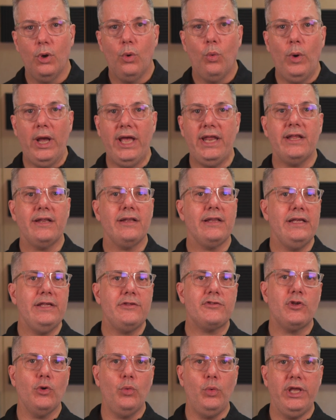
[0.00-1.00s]
Wait at
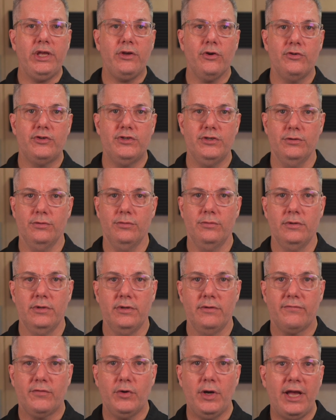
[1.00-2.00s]
least a week or two
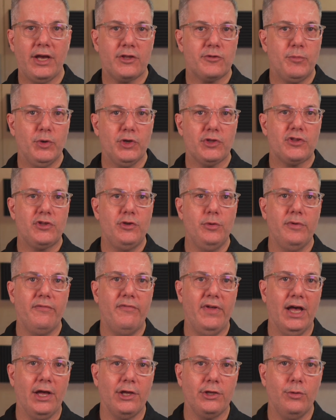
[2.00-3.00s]
for experts to
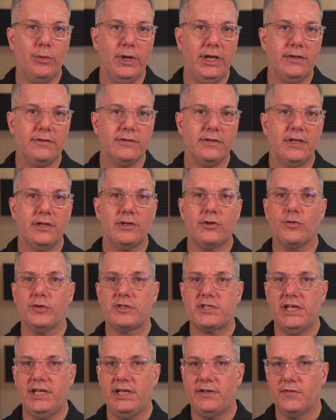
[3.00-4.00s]
evaluate and
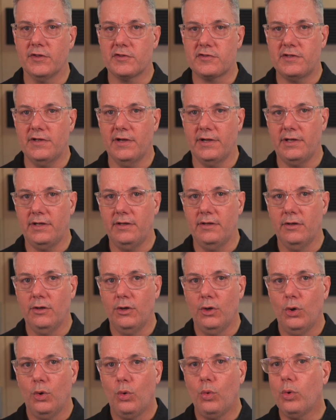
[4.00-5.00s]
critique this study,
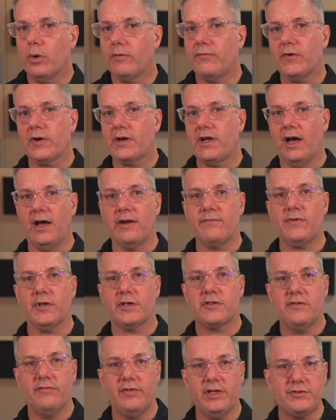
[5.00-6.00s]
or for
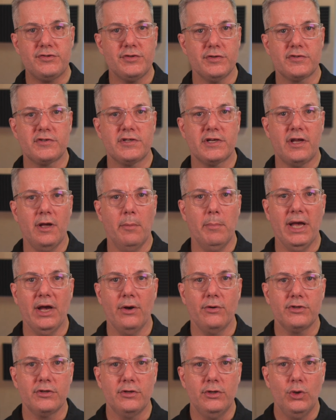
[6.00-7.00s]
conflicts of interest to come
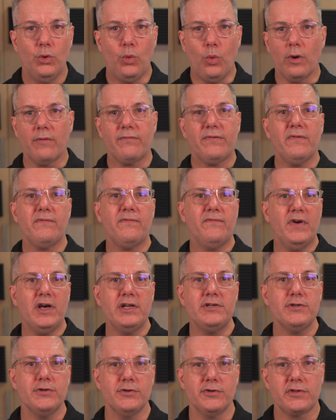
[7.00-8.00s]
out, or for
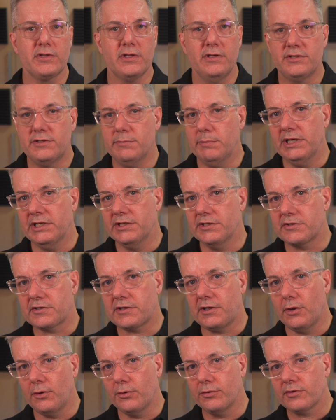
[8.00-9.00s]
funders to be
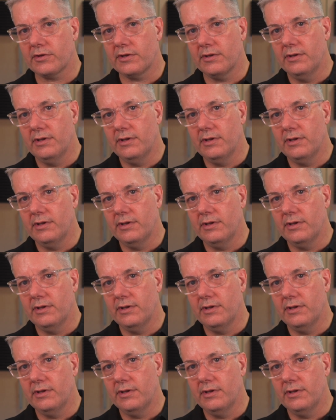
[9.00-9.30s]
disclosed.